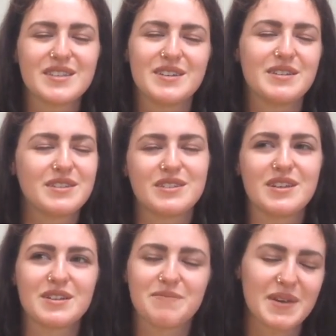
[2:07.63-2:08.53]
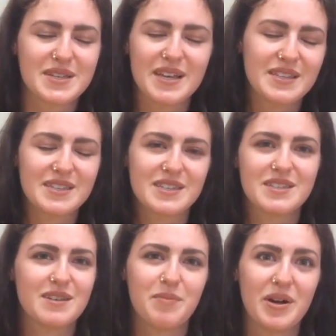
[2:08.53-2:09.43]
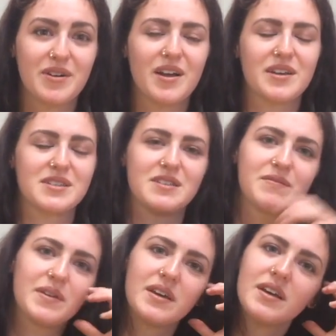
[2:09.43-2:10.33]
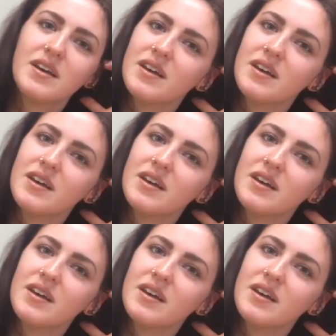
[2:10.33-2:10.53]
It doesn't make sense. It's a paradox to me.